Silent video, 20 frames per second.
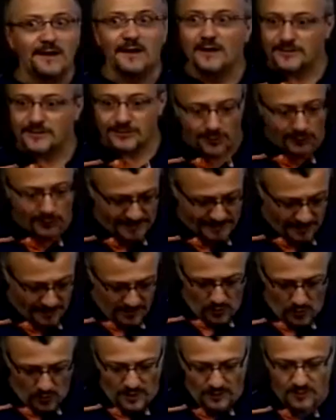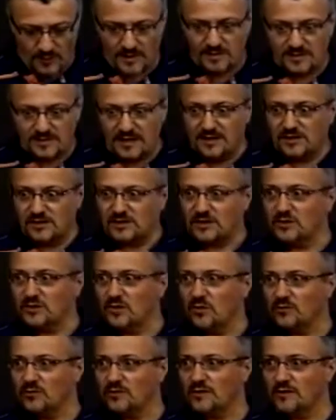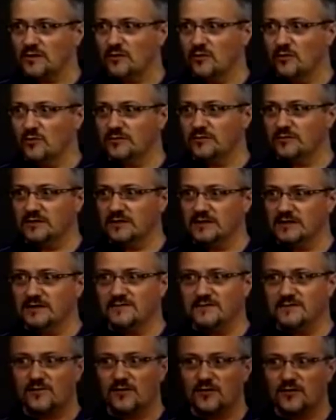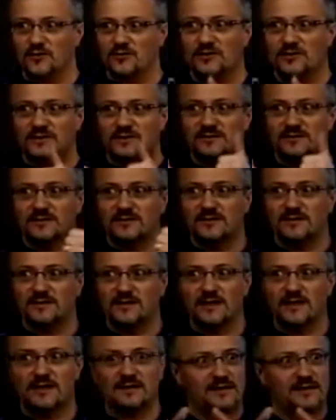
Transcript: So it's gonna go up this, and it's gonna go to the older leaves first, and